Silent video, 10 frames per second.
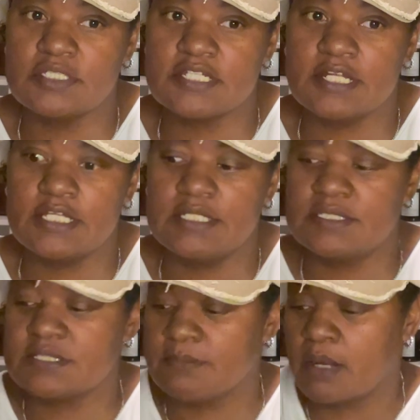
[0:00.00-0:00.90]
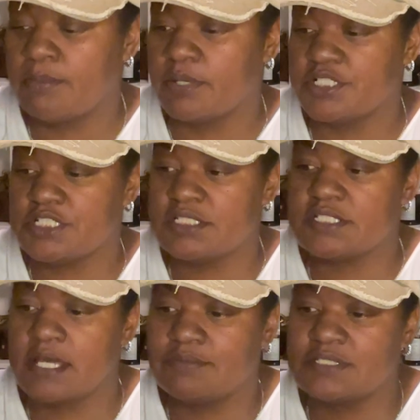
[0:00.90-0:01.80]
to cleanse my brushes.
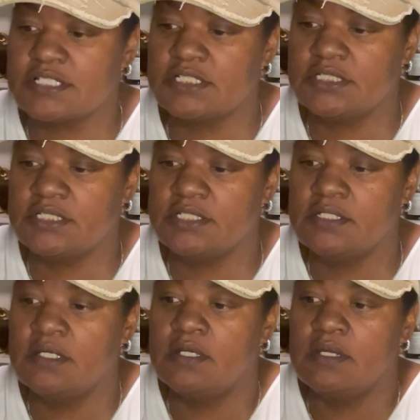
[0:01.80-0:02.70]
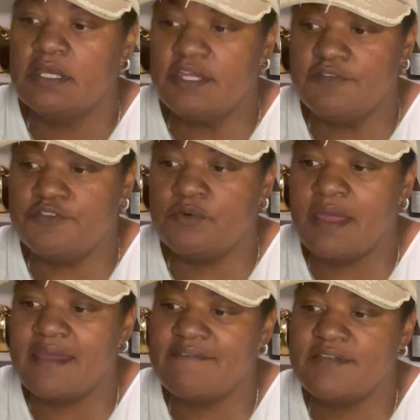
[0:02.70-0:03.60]
That was good if you
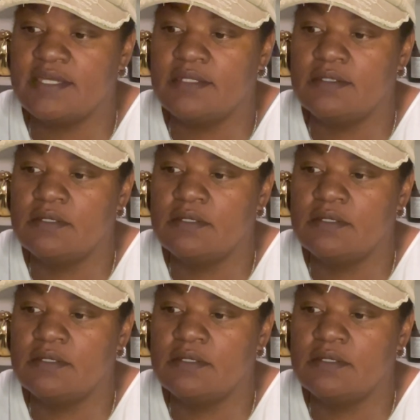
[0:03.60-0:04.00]
have it,